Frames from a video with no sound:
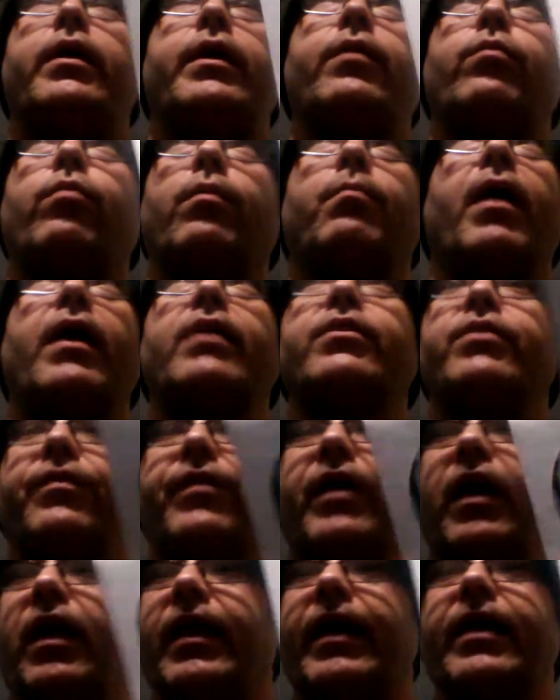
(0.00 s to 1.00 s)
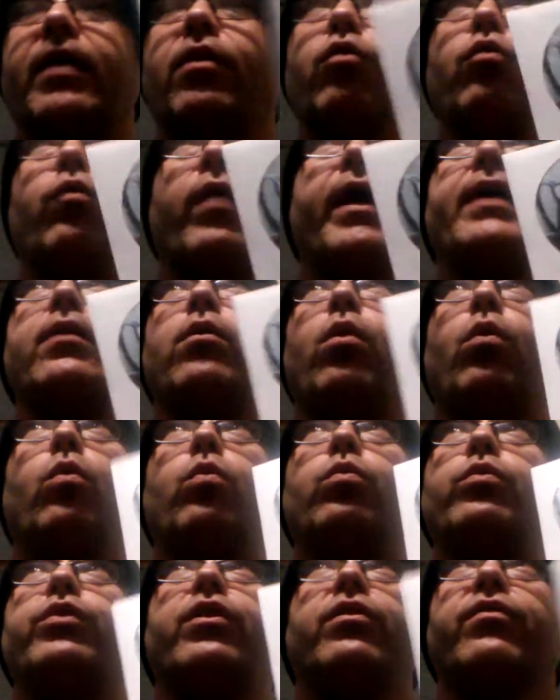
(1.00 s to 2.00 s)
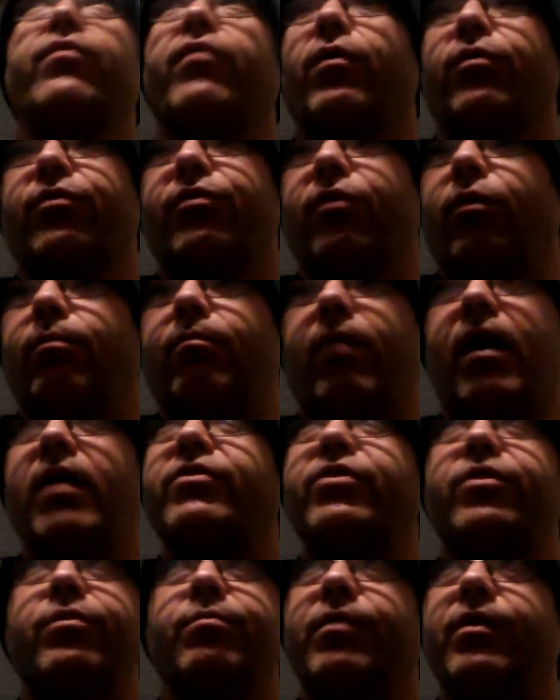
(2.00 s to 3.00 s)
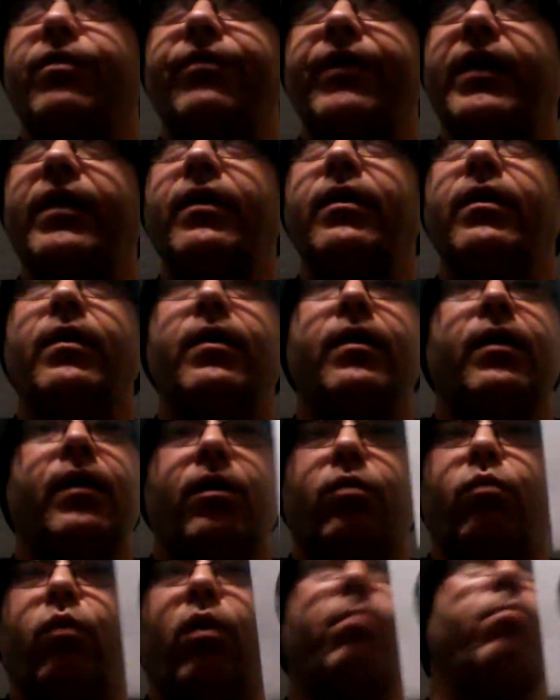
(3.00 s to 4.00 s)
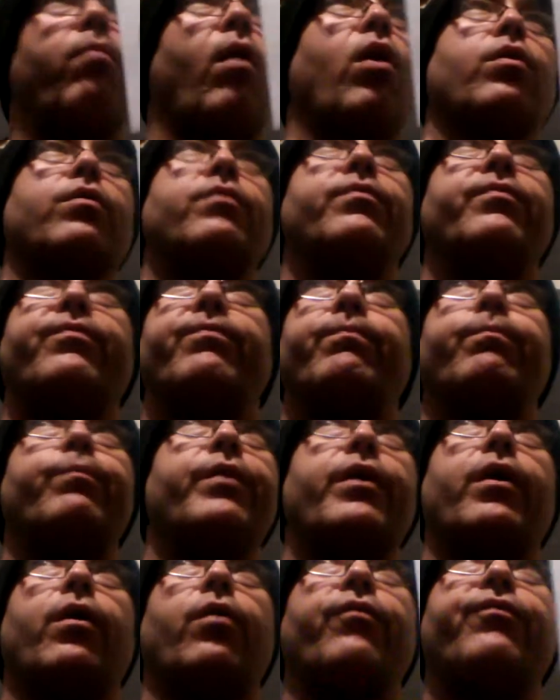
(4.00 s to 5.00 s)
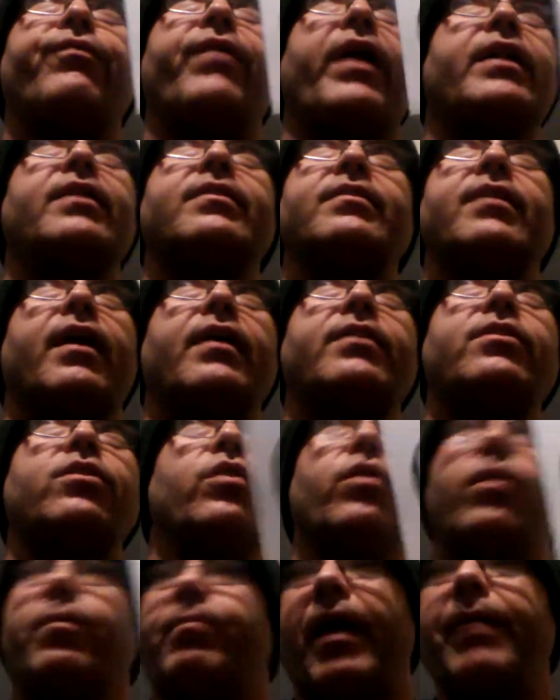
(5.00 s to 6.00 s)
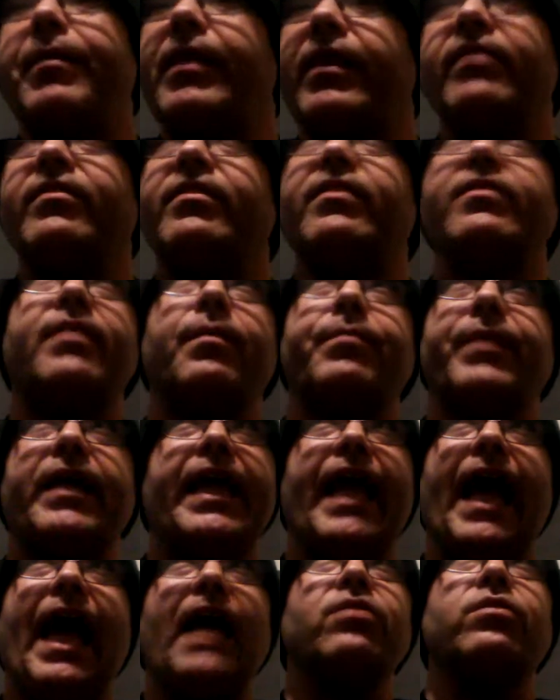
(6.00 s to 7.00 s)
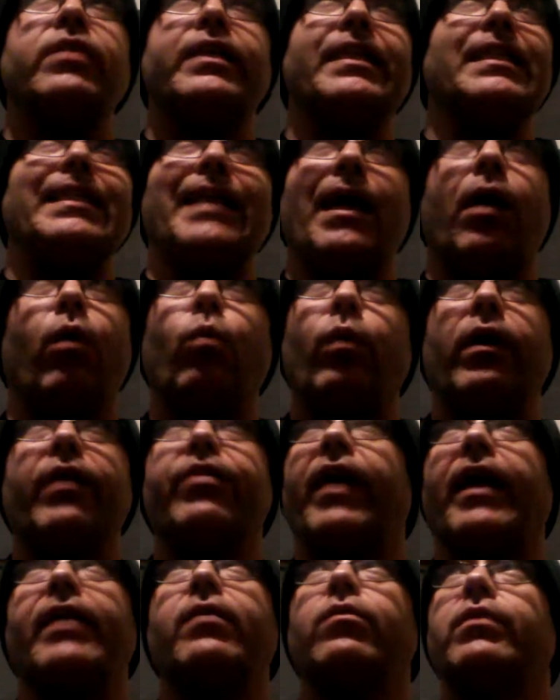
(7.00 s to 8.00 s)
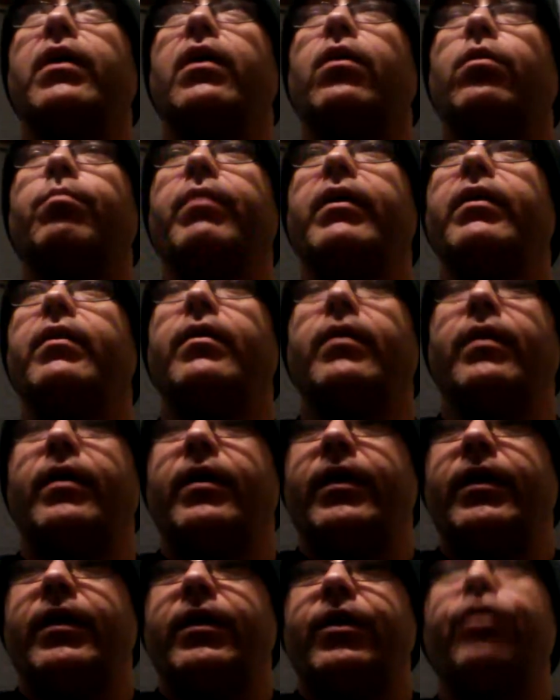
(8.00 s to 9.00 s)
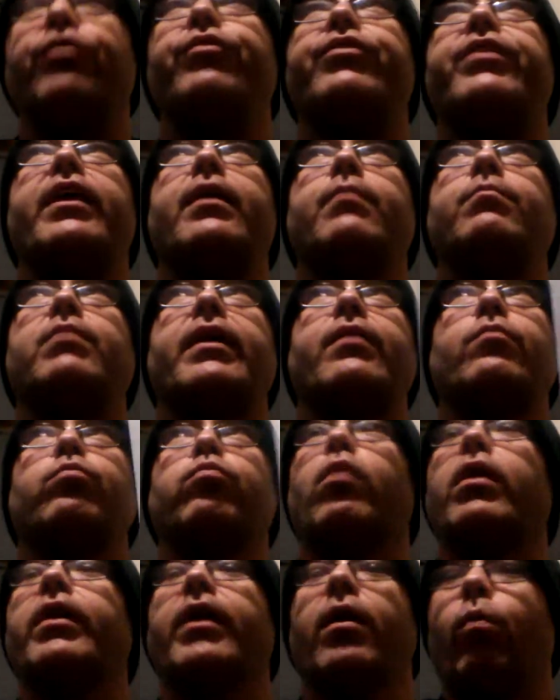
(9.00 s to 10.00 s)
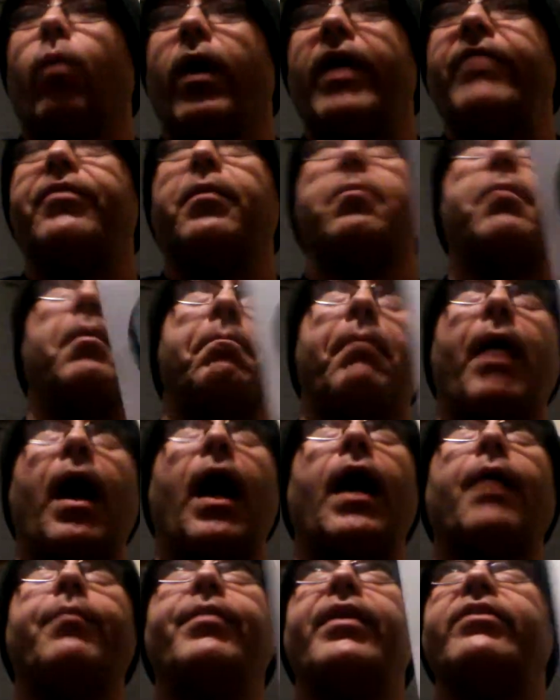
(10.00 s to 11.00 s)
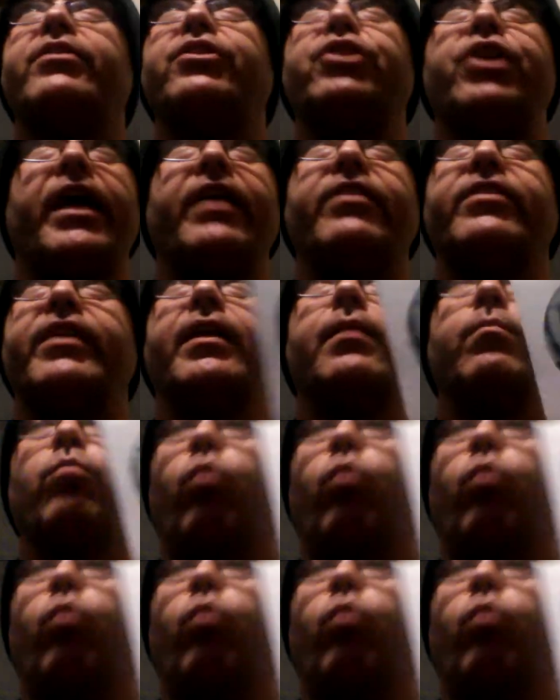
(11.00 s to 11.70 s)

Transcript: It reminds you of kind of like a great old Universal monster movie where Martin, fantasizes, or maybe this is something he actually dealt with. I don't know, but you see him like running away from a mob that's chasing